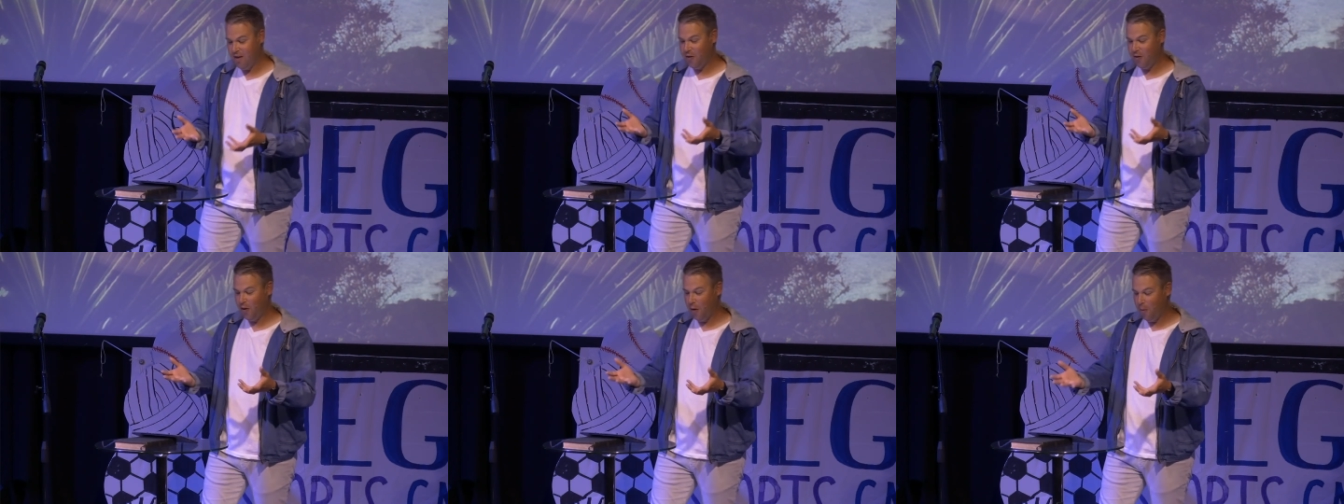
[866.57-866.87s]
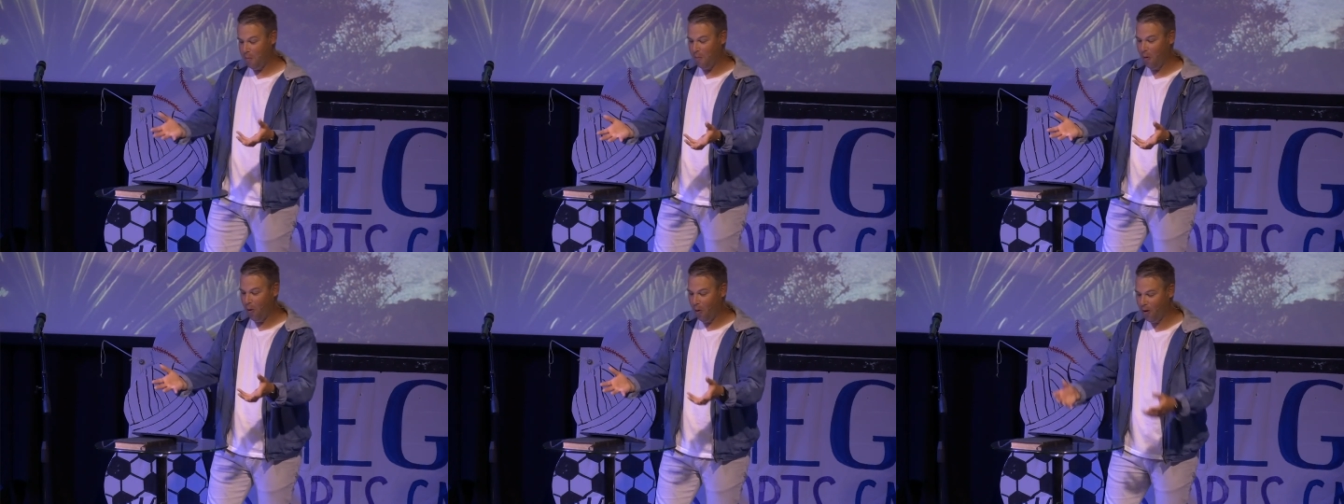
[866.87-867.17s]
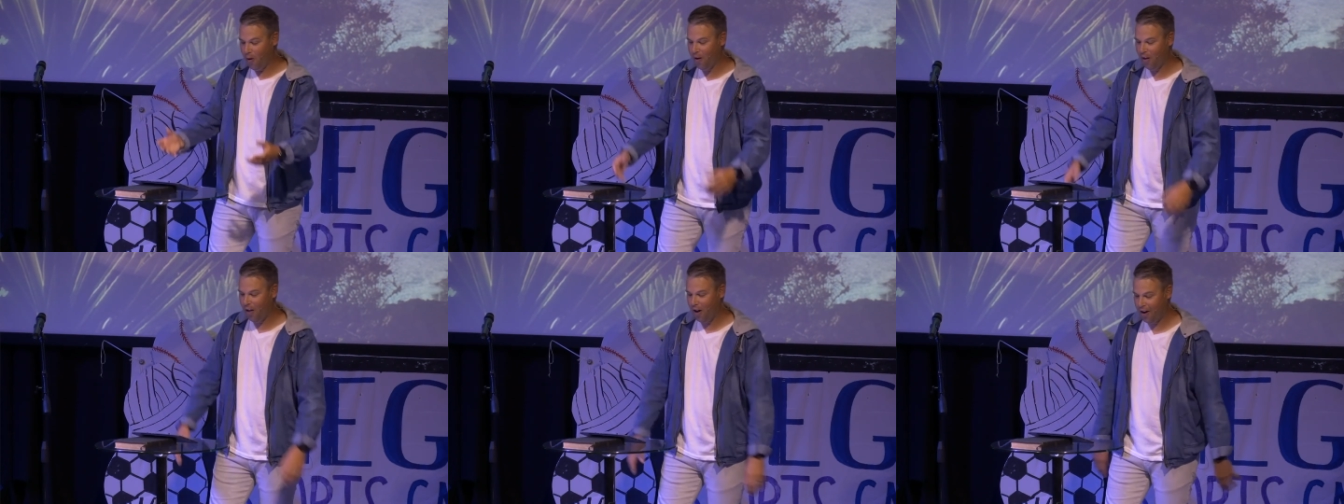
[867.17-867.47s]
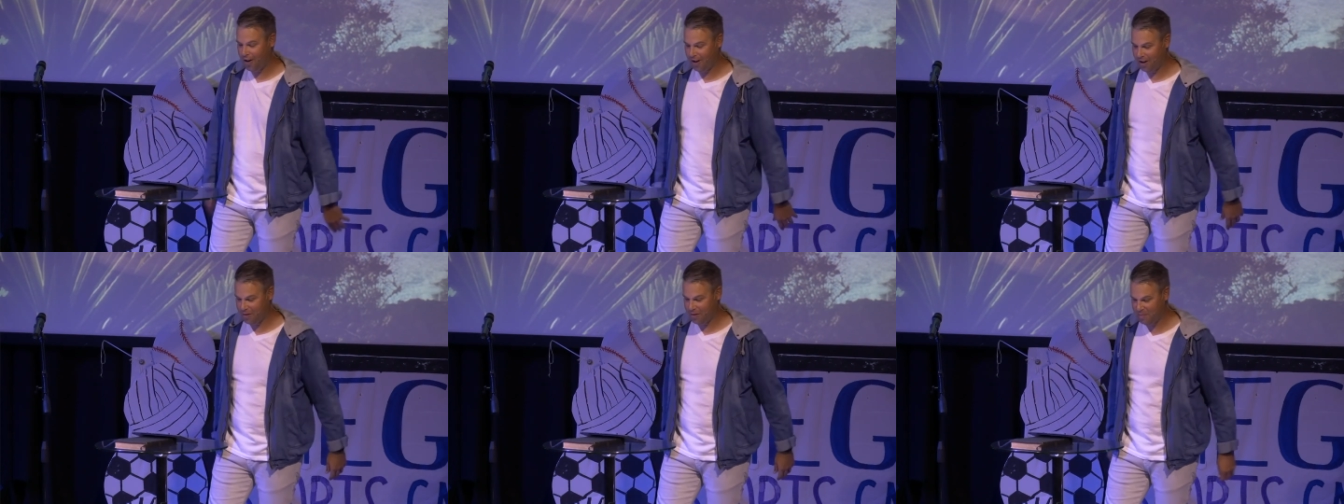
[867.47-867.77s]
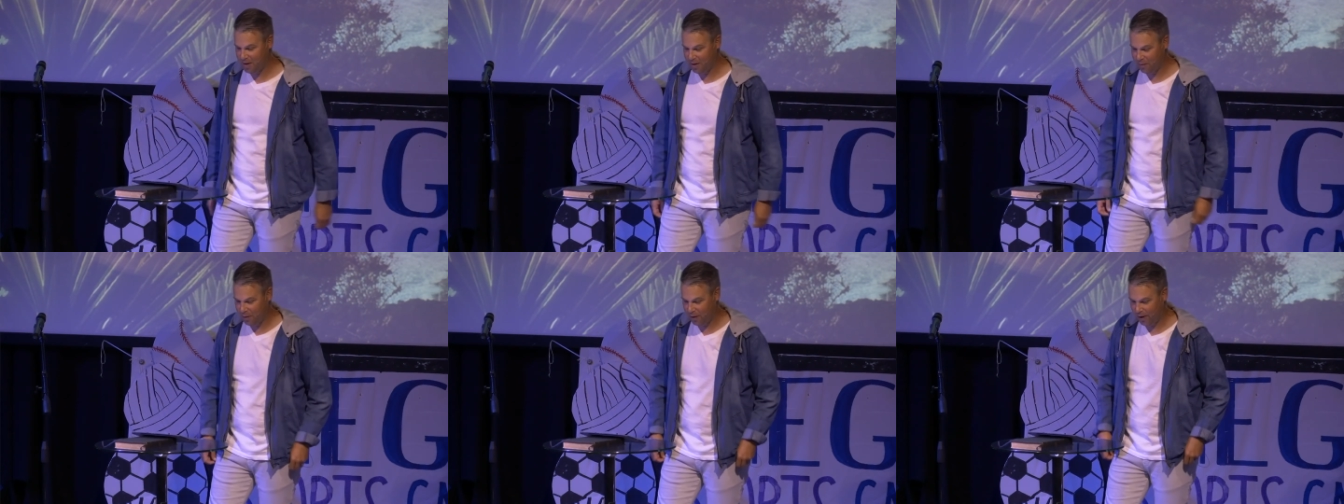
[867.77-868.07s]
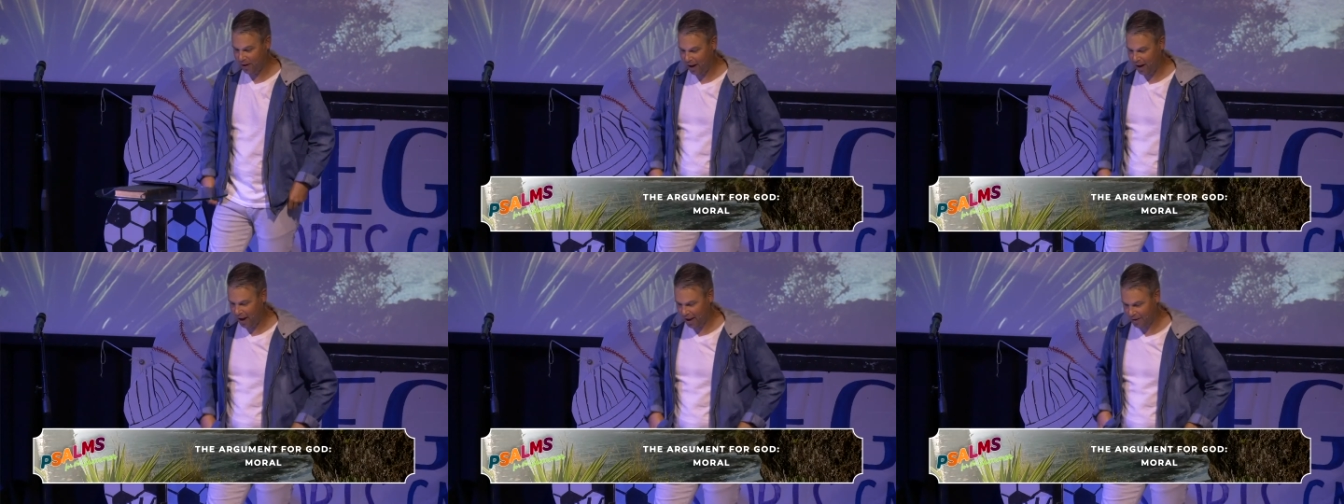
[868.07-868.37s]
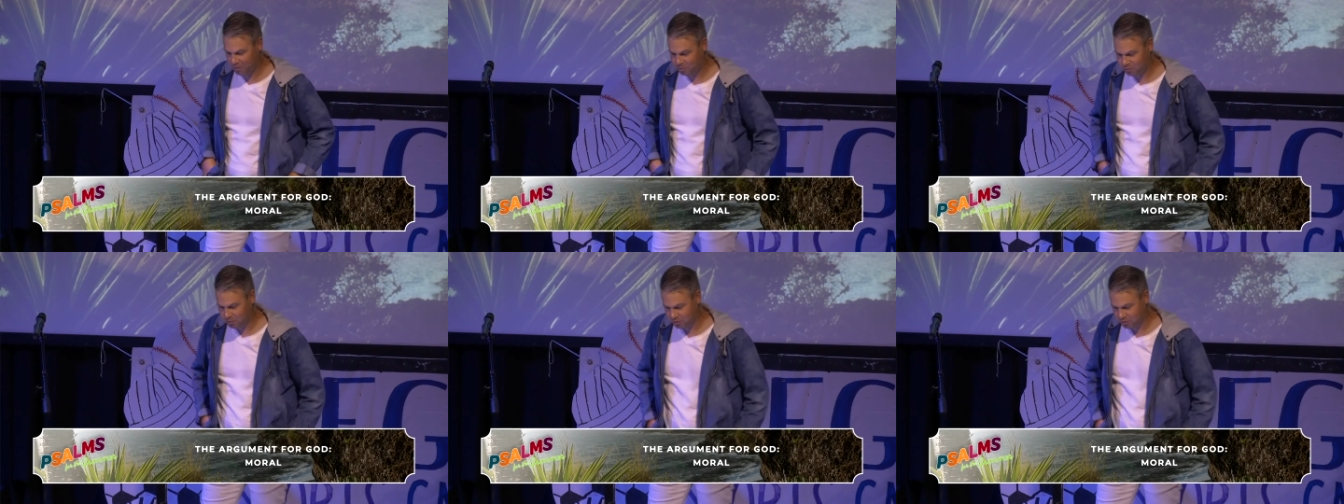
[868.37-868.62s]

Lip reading: the moral argument for God.